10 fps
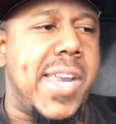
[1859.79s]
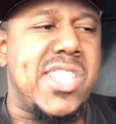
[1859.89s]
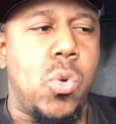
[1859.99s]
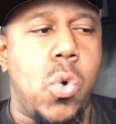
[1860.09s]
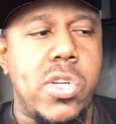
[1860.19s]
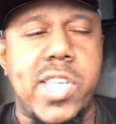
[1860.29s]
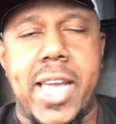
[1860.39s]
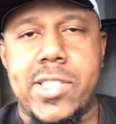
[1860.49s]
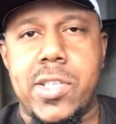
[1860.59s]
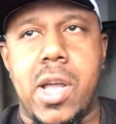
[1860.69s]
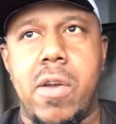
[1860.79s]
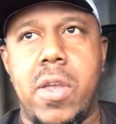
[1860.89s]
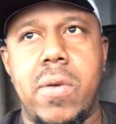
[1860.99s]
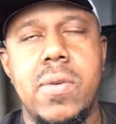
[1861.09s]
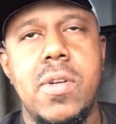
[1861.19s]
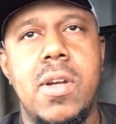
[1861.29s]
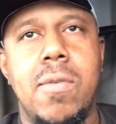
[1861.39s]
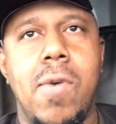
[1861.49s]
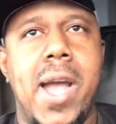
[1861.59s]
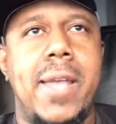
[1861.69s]
that's a worst case scenario,
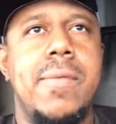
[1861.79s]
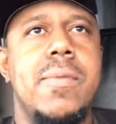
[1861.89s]
right?